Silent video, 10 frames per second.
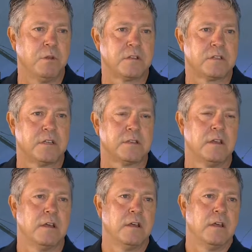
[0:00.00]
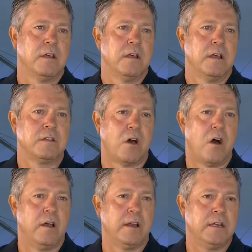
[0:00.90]
well. It's a it's a
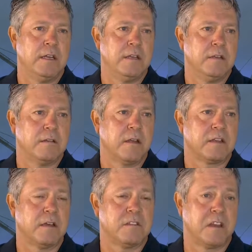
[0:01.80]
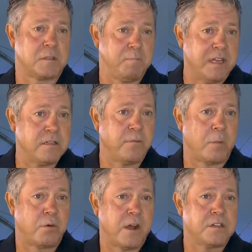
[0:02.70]
highly it's an expensive
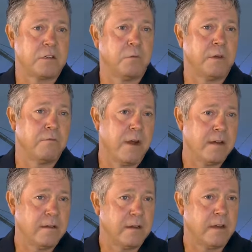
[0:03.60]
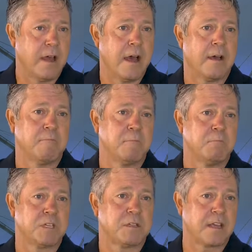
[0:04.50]
operation that we run. Um,
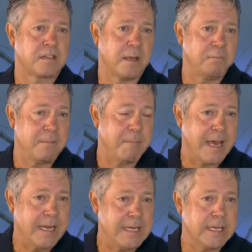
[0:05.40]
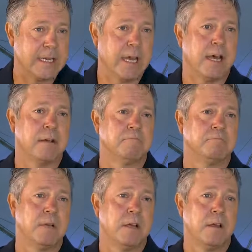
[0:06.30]
mistakes can be made.
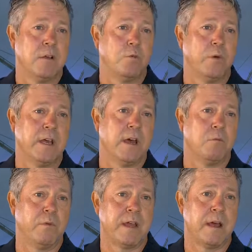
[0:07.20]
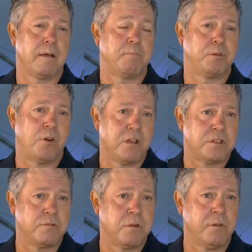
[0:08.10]
Um, we are we are
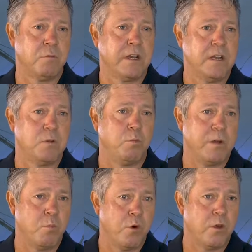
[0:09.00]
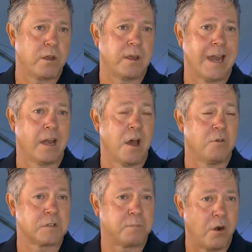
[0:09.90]
price driven. We need to win work at
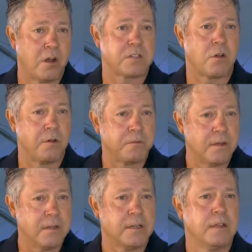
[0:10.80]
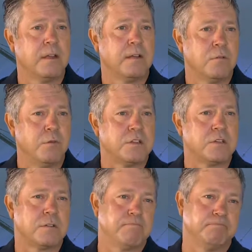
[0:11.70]
lowest price often,
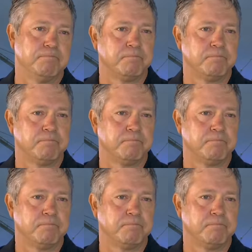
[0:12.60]
which